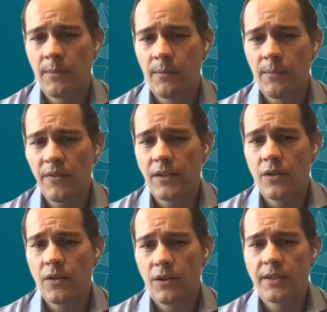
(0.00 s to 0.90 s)
Some of the
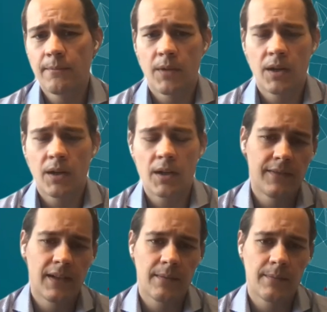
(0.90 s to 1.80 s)
encouraging
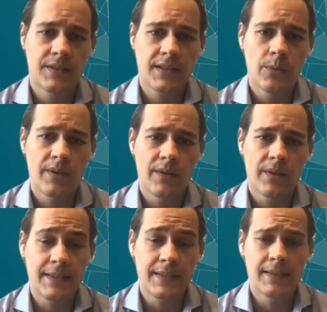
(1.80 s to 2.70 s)
market developments that
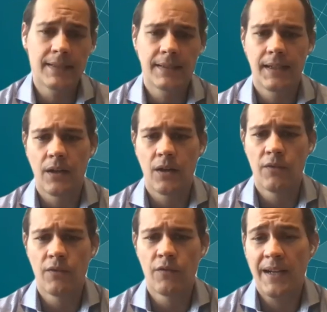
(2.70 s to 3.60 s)
we've seen
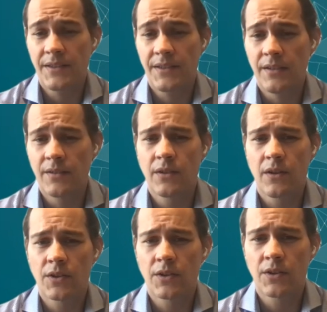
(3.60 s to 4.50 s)
over the past
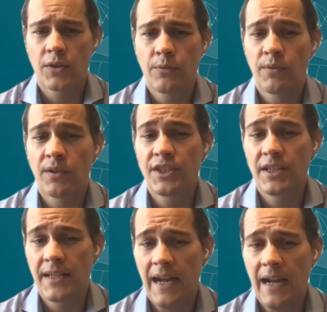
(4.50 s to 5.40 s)
years are starting to
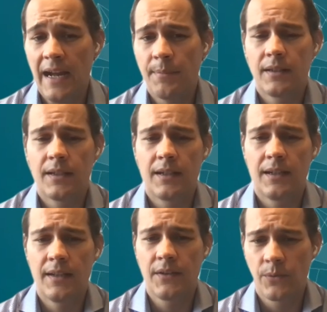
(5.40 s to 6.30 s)
bridge the gap
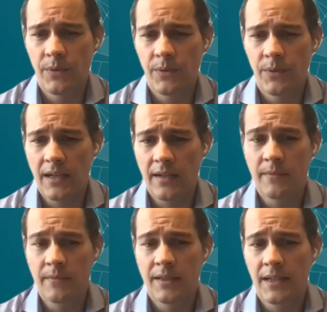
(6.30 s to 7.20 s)
into the real
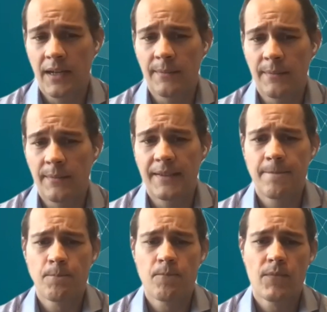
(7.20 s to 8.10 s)
economy.
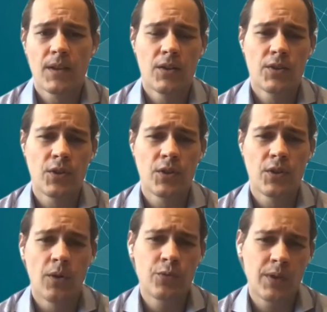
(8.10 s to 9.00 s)

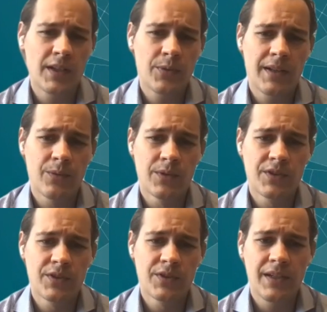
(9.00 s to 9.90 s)
So if 2020
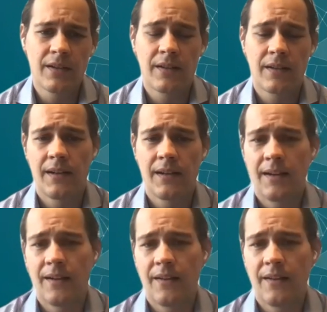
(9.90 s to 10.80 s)
was the year
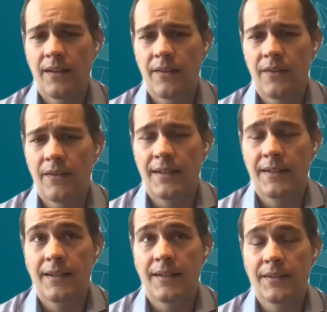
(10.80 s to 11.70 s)

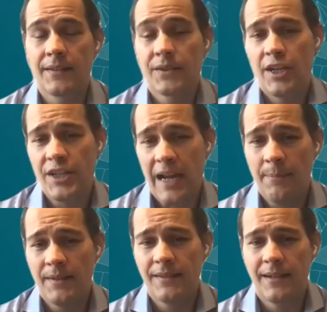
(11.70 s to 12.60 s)
that the
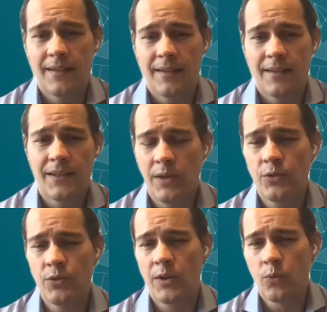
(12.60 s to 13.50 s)
change happened, I
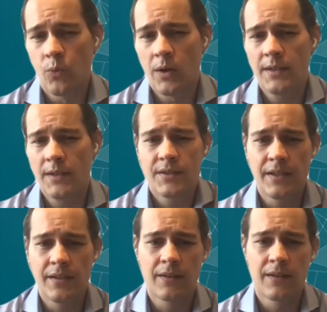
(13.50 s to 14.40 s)
think 2021
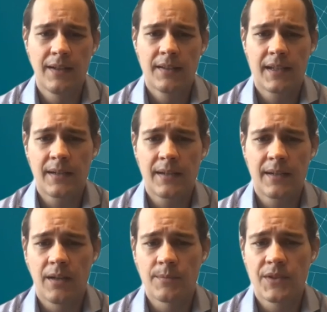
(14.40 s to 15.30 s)
is the year
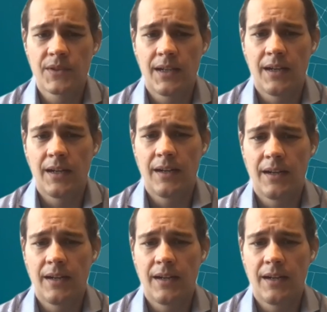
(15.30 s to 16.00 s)
that it becomes